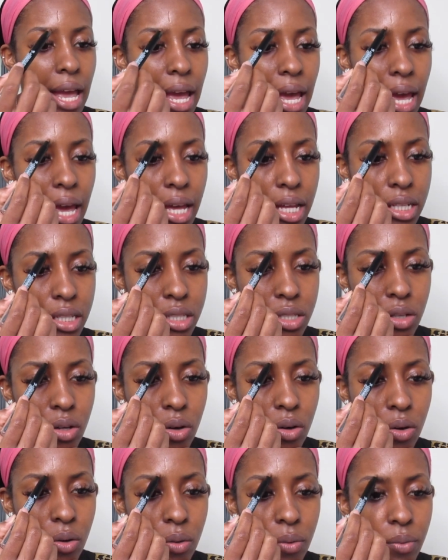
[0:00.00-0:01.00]
And
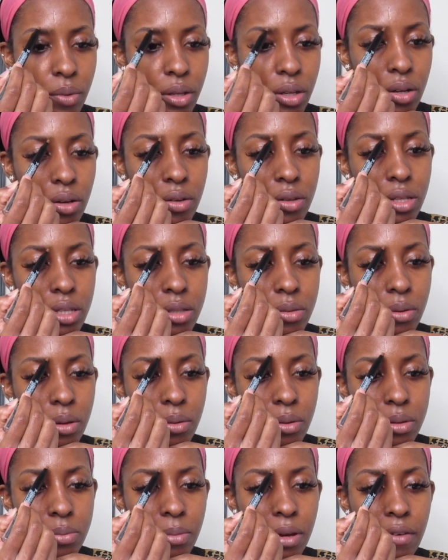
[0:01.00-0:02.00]
so, you know, this week
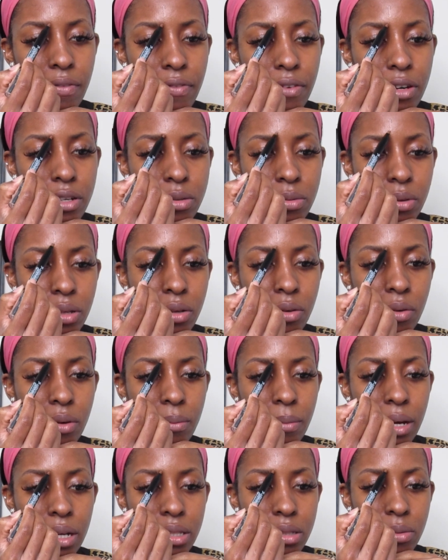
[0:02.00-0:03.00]
was my first week going
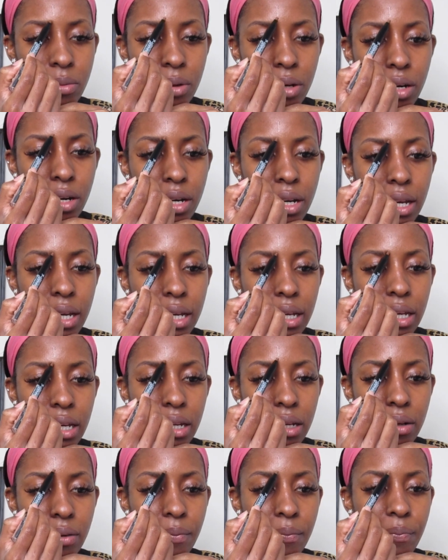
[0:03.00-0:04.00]
back to work,
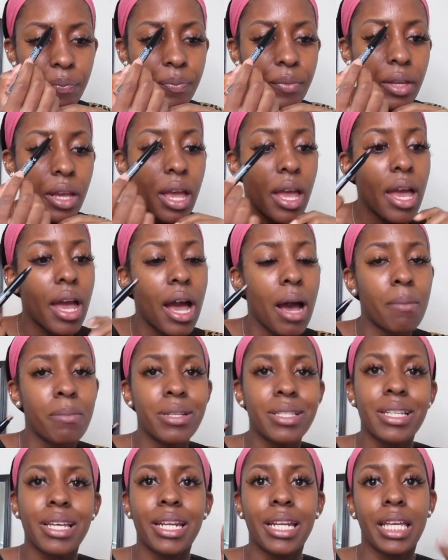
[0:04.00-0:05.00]
and I'm
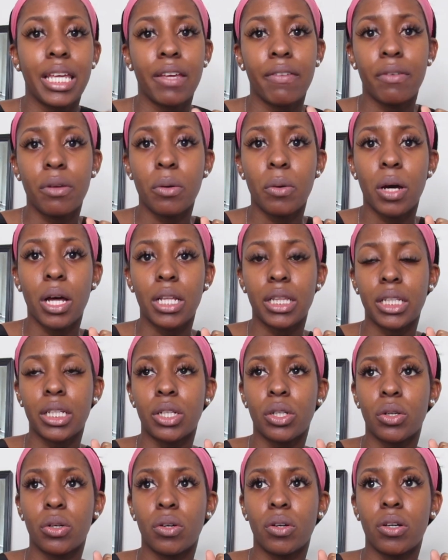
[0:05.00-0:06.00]
just gonna give you a
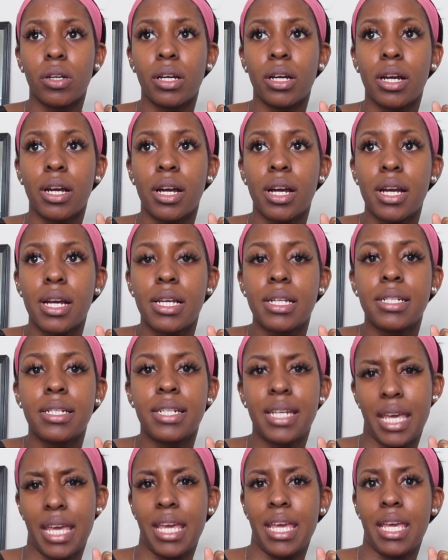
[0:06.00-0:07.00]
little
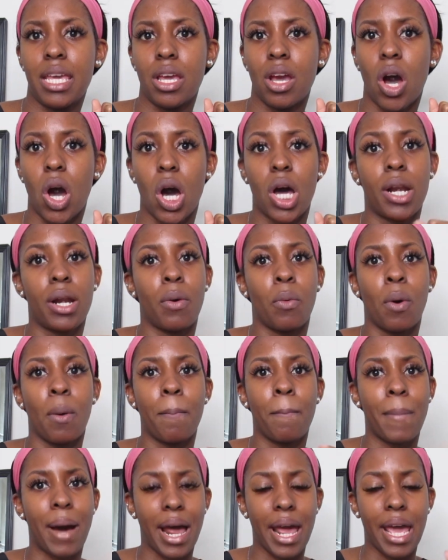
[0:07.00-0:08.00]
tea on what
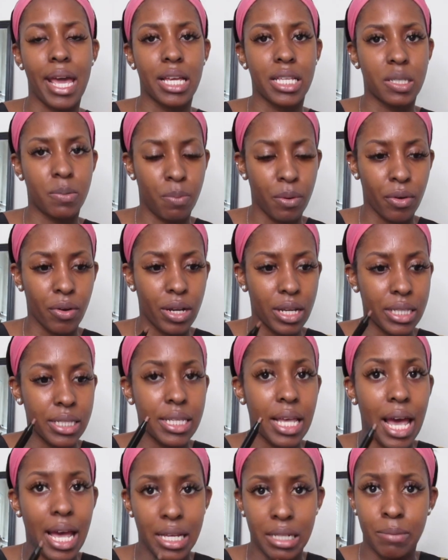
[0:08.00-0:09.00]
my experience
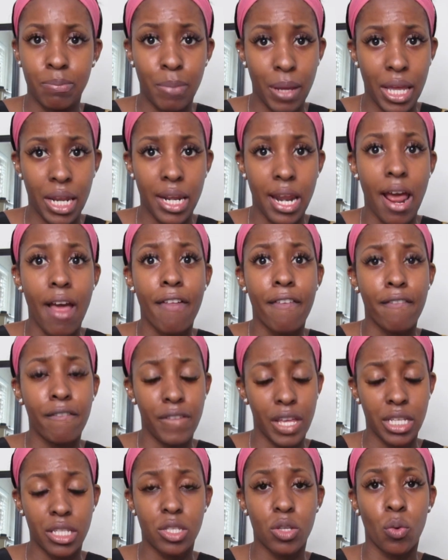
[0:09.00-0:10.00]
has been
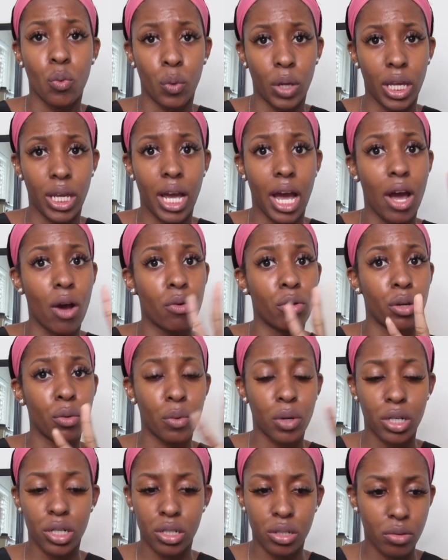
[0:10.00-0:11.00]
this week. I only
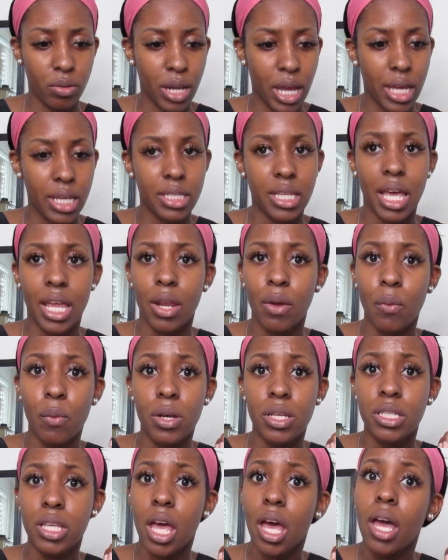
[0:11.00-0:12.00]
worked 2 days and it
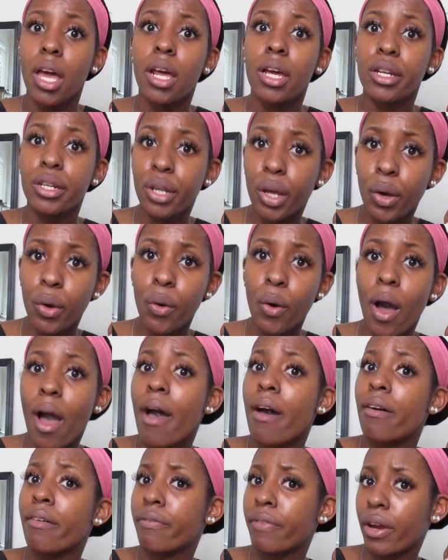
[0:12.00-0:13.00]
was 2
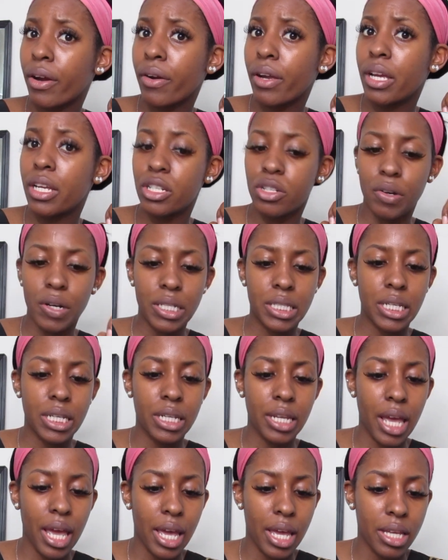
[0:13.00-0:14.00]
very interesting
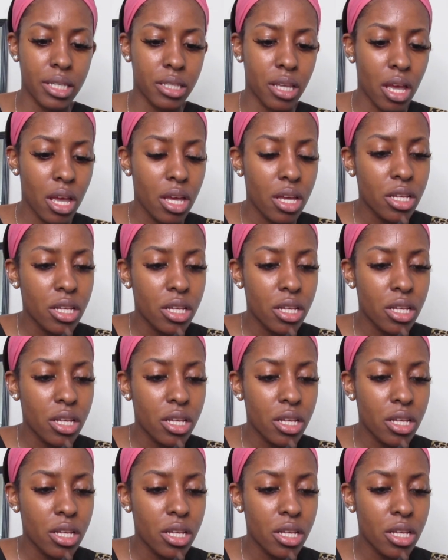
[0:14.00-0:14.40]
days.